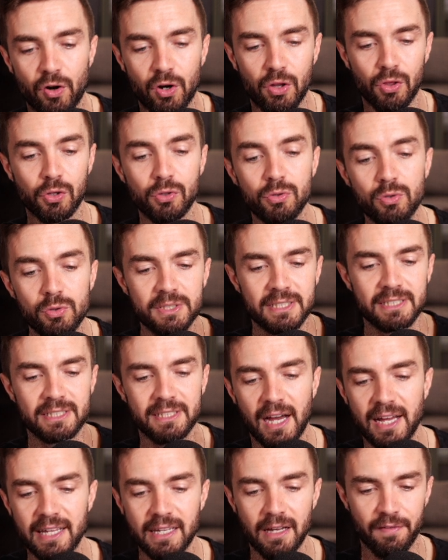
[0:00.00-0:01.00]
lose
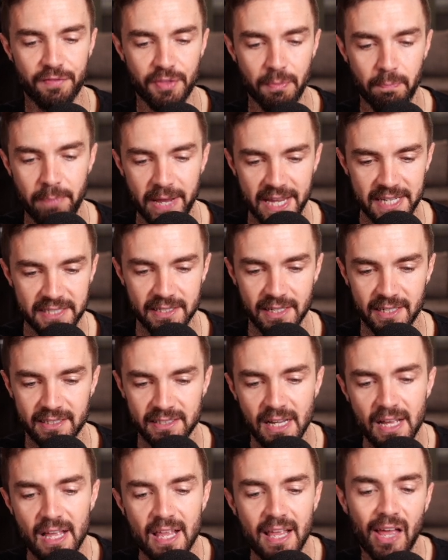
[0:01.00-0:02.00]
sight of the basics.
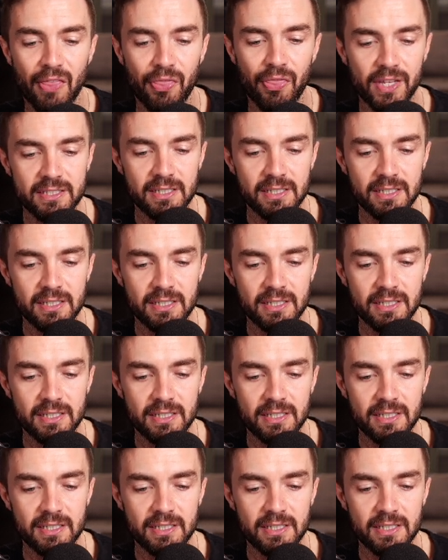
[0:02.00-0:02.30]
And this